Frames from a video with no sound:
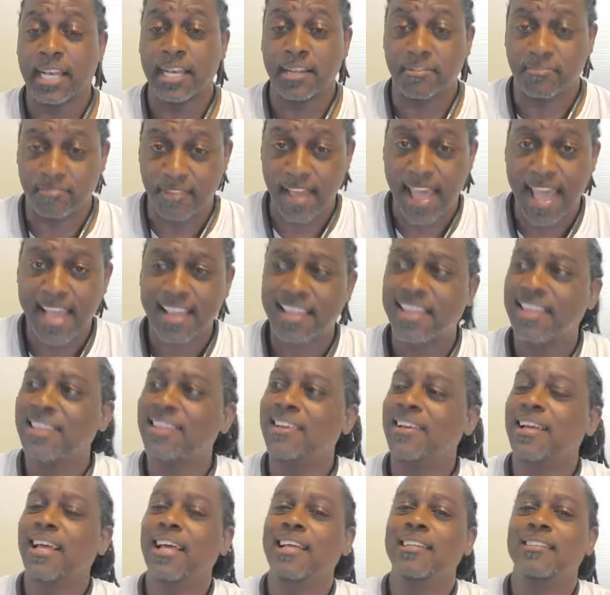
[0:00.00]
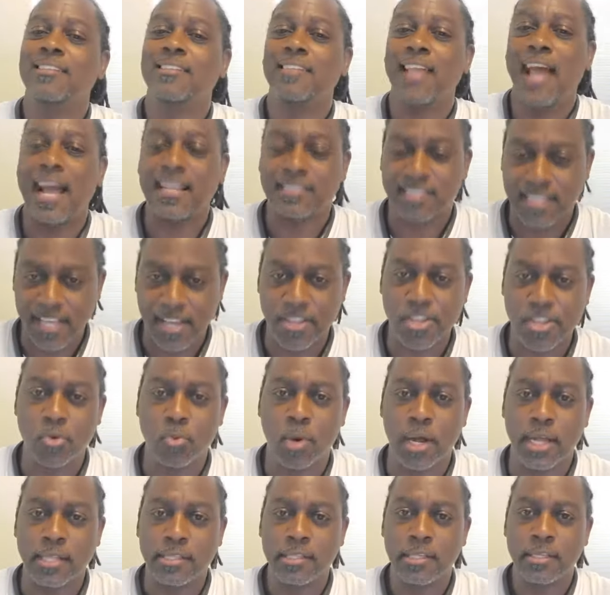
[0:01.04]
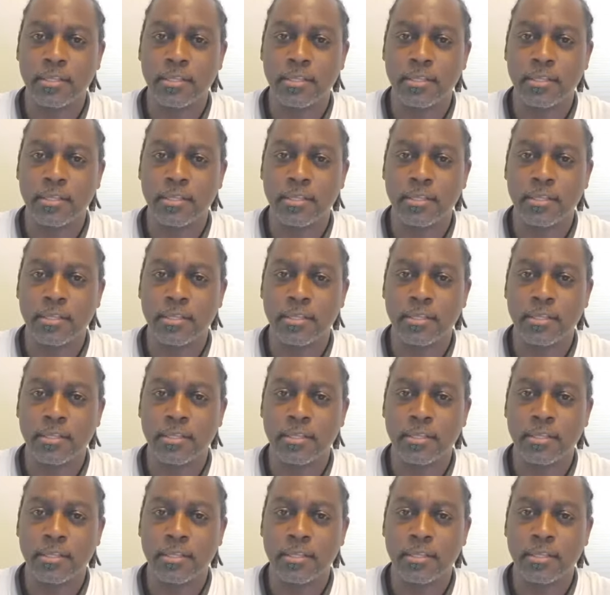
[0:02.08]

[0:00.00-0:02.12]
the fact, I tell you what.